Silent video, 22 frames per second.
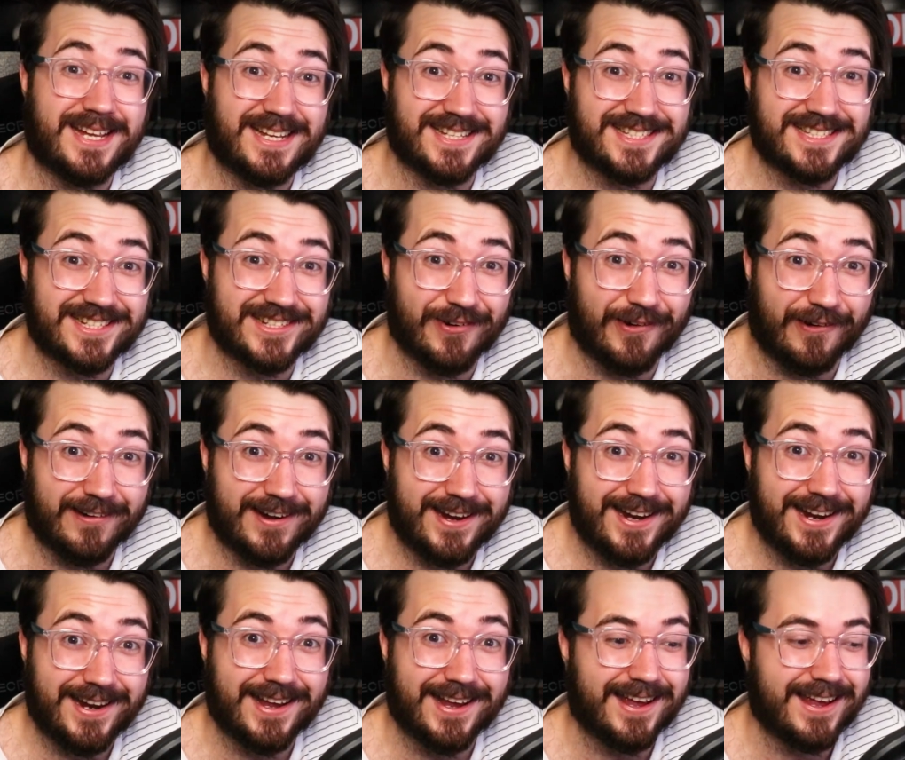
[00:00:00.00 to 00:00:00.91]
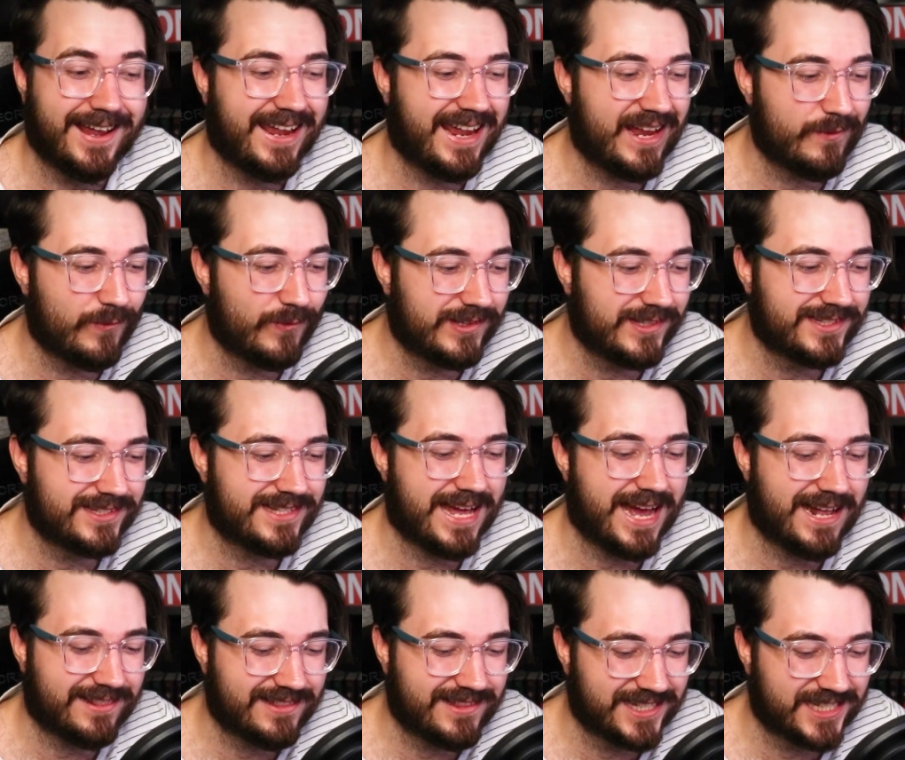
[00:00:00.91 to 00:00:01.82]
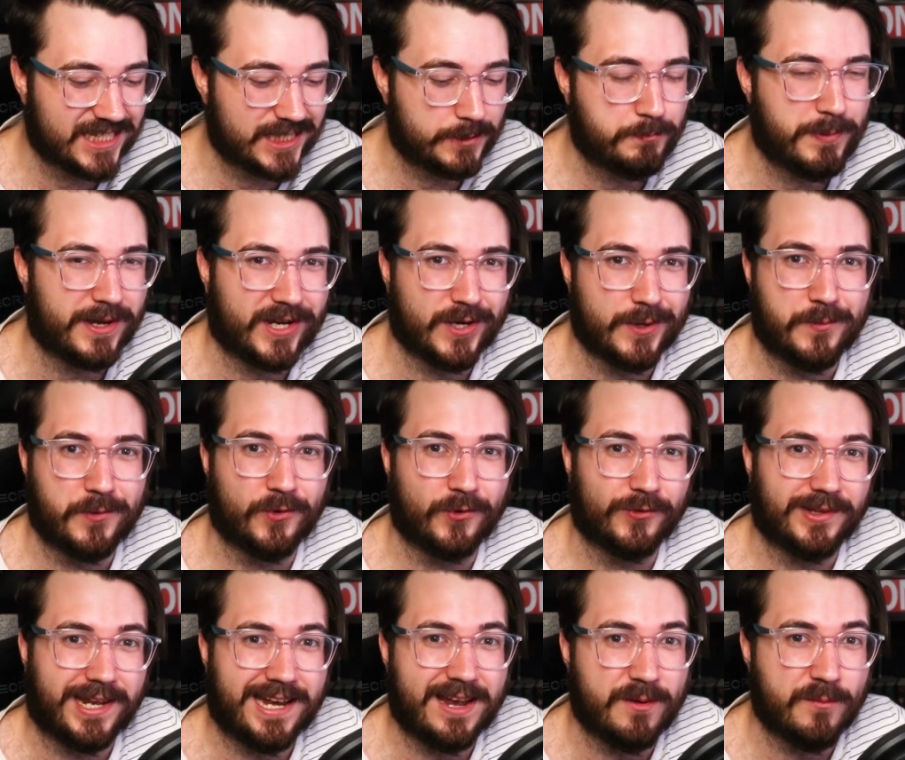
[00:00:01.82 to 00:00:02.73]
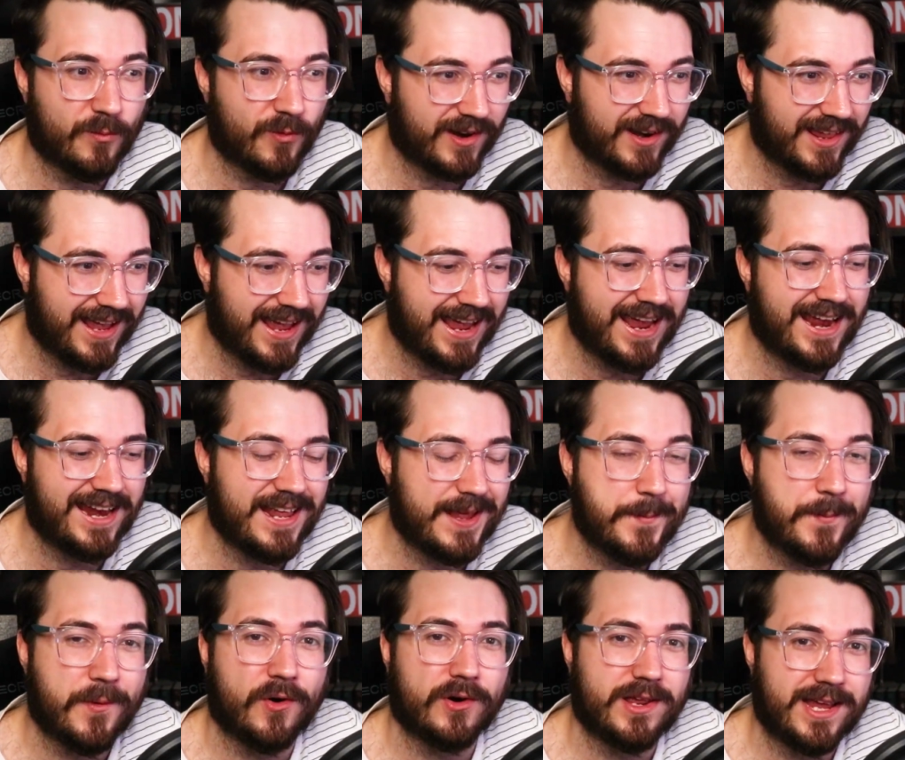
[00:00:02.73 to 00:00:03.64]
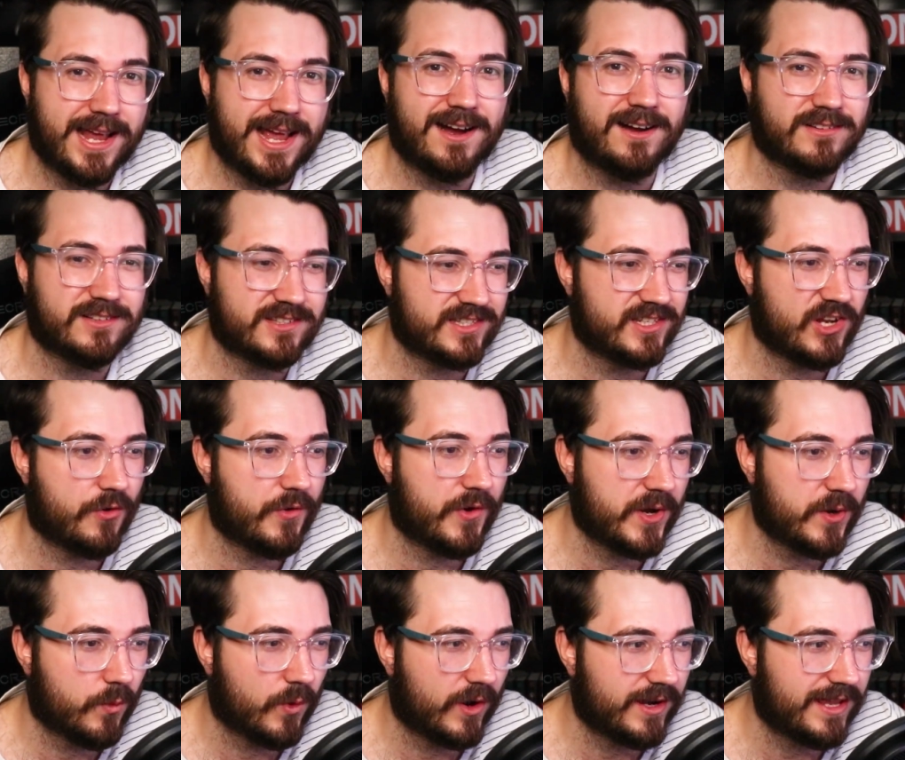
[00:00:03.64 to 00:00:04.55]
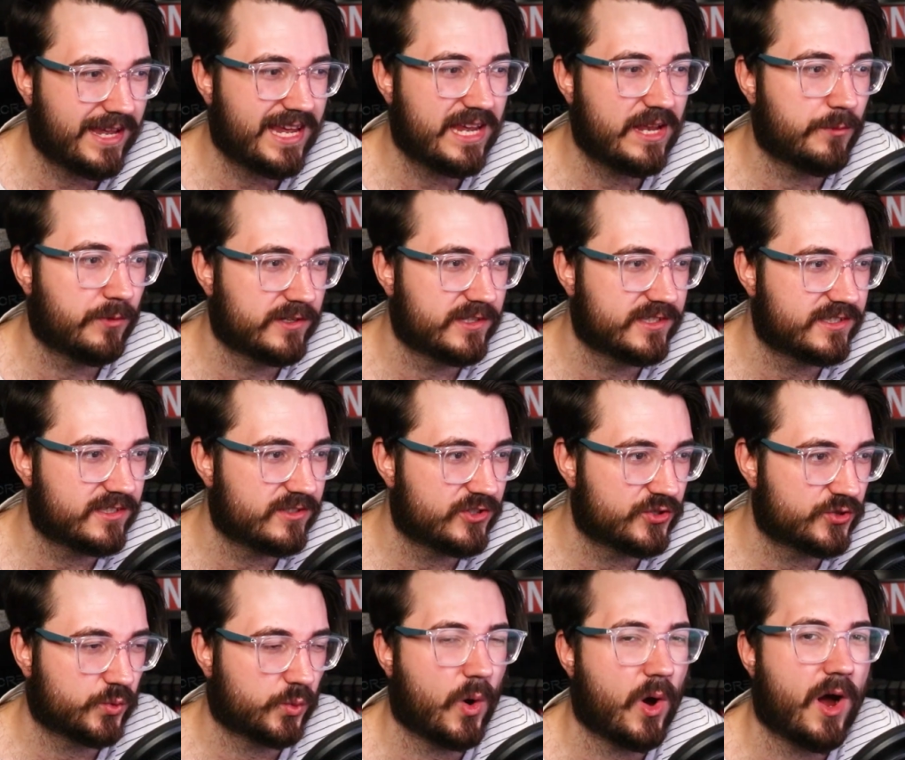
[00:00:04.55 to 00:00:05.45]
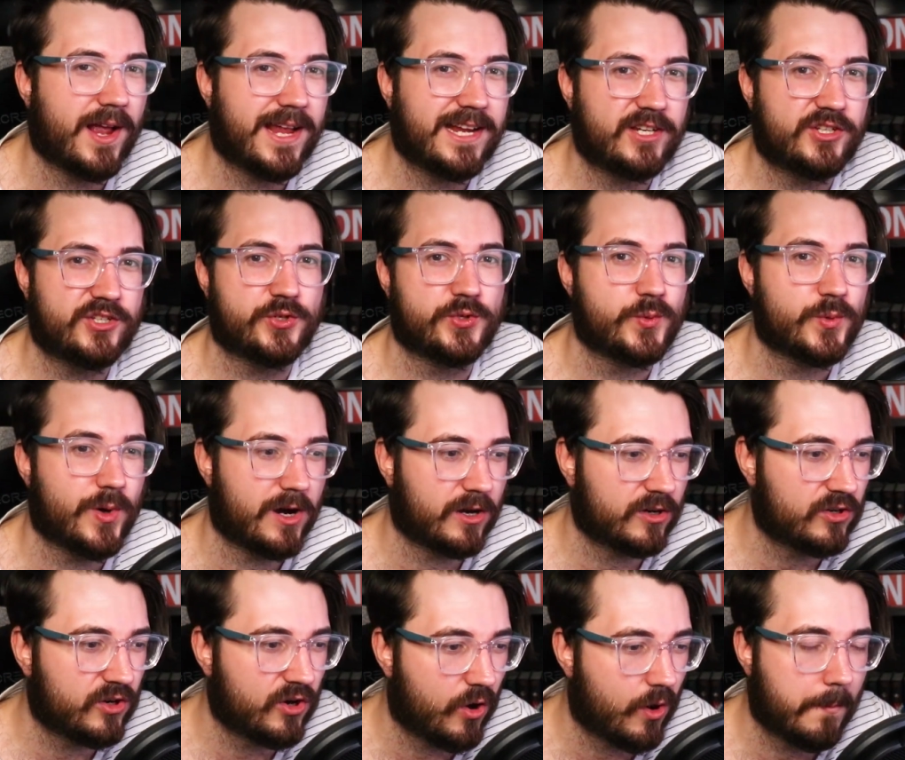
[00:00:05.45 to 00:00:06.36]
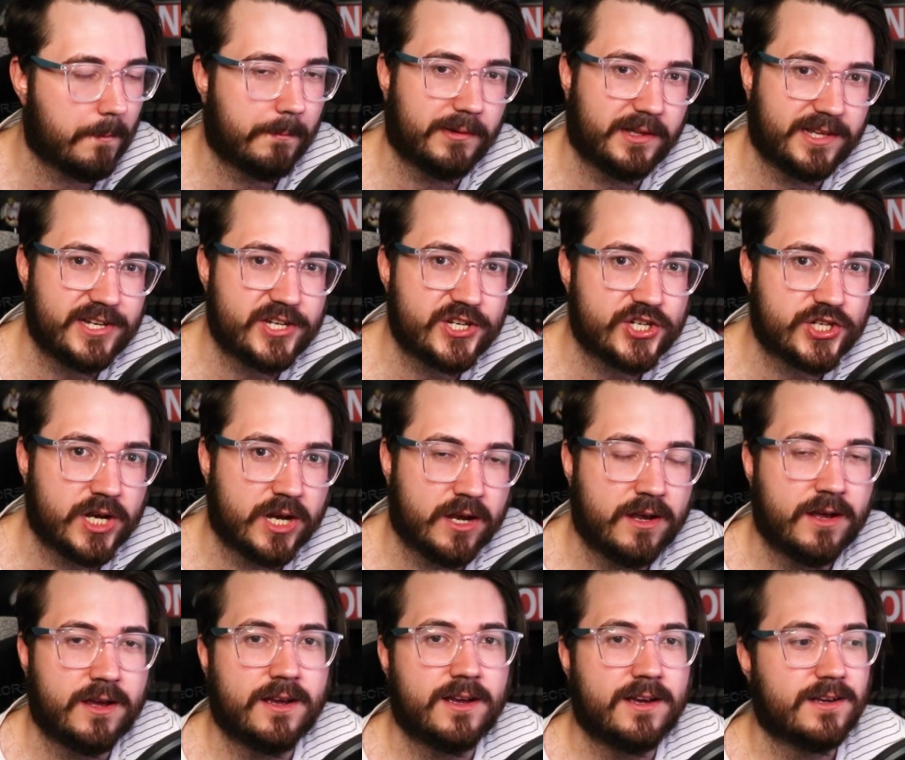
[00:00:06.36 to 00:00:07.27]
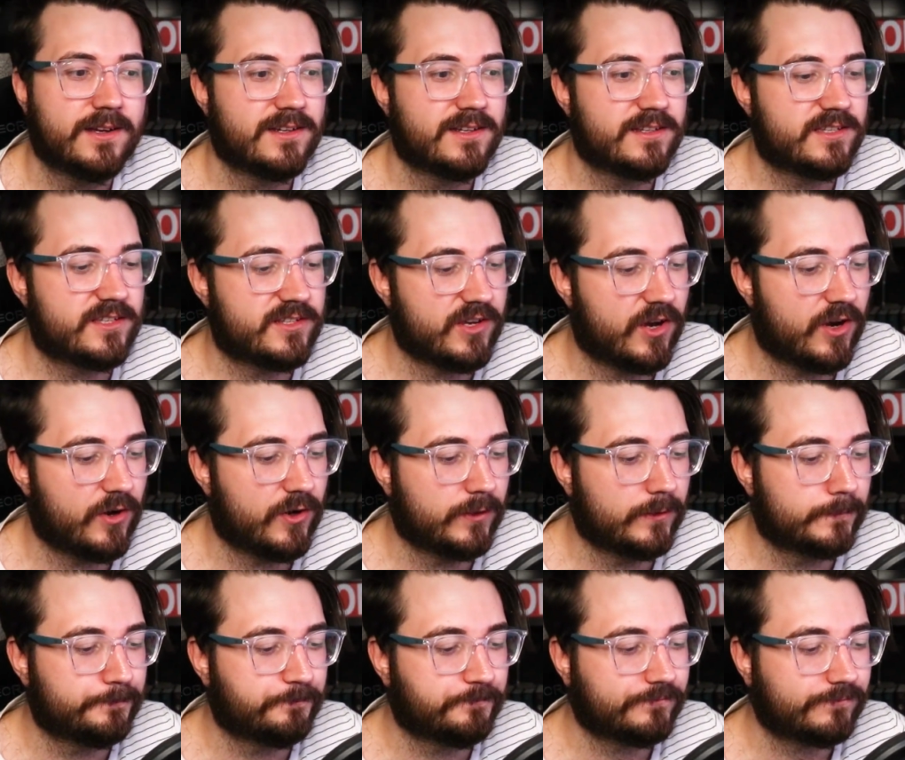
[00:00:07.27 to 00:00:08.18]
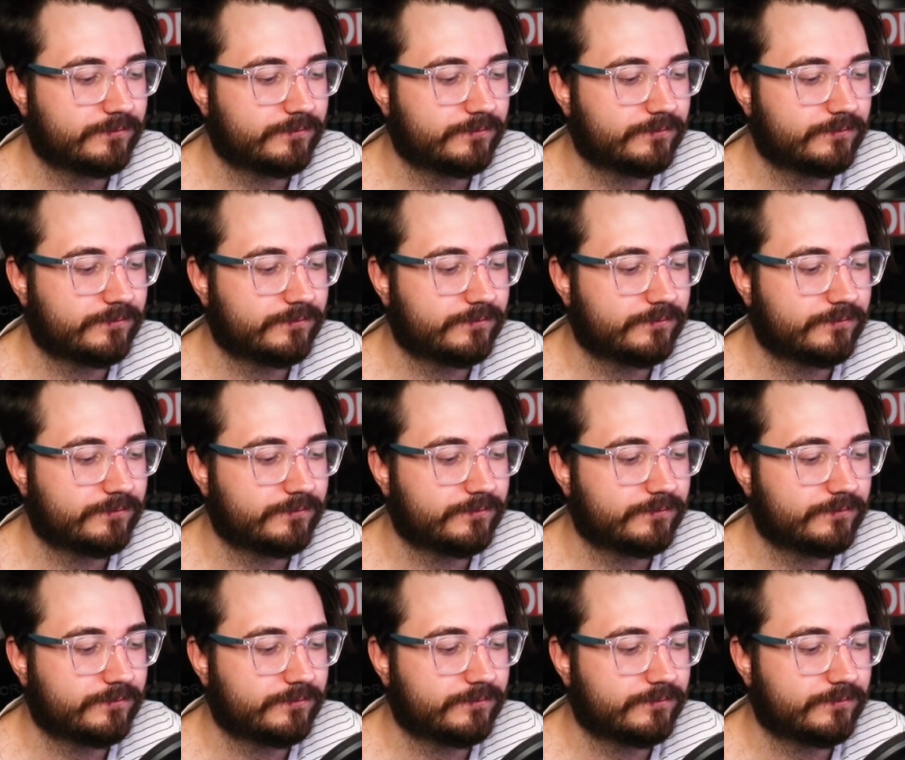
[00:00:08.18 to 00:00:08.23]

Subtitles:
history. It was that despicable. They didn't want anybody else knowing what he was trying to accomplish. So